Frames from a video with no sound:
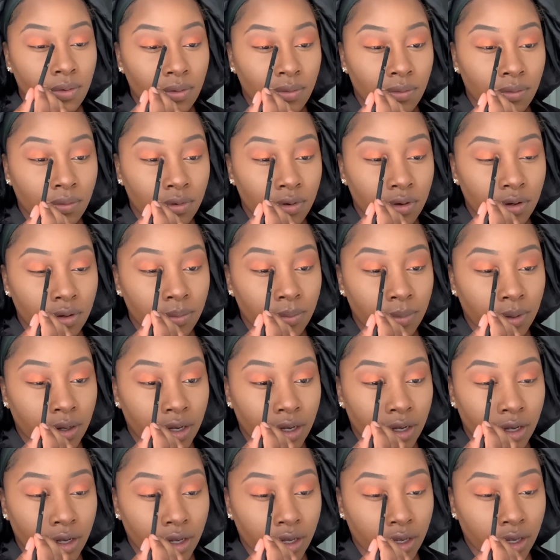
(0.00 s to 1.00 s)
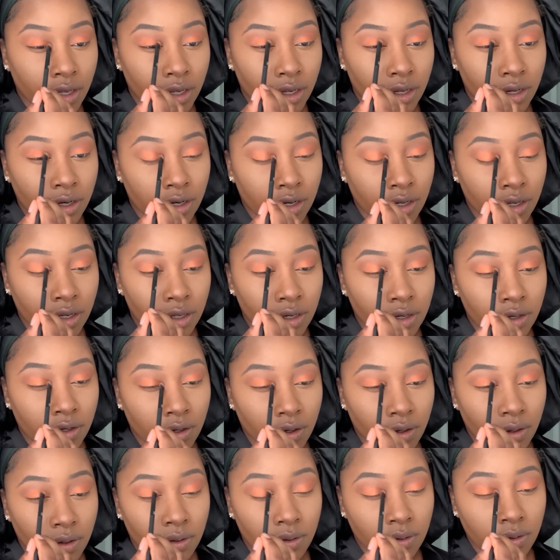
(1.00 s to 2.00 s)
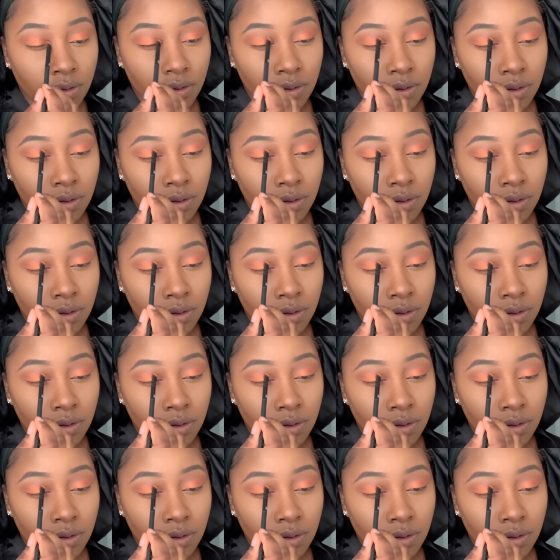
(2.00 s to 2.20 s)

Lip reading: on my inner